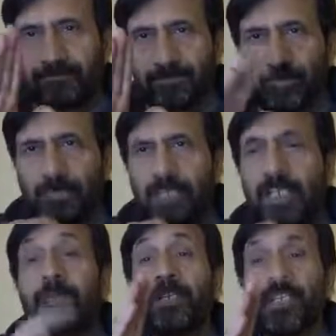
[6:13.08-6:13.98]
Good one.
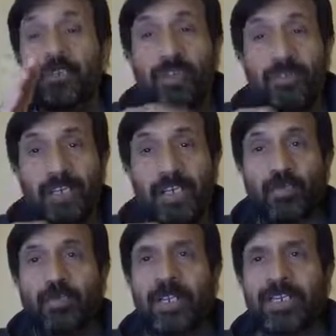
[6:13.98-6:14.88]
And please do not forget
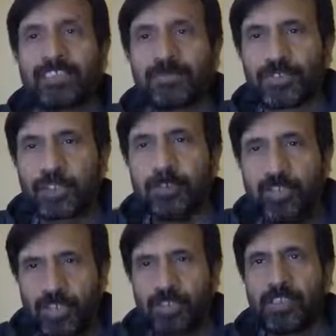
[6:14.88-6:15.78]
to like, subscribe,
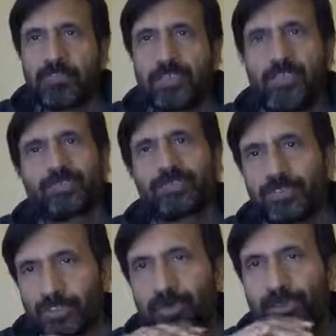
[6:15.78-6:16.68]
and share these videos to
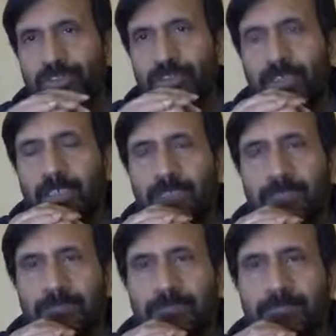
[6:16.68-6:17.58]
support this channel.
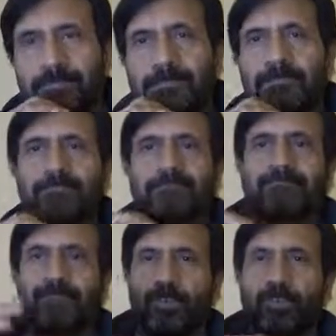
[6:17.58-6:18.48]

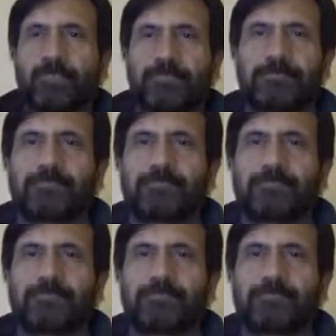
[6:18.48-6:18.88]
Goodbye.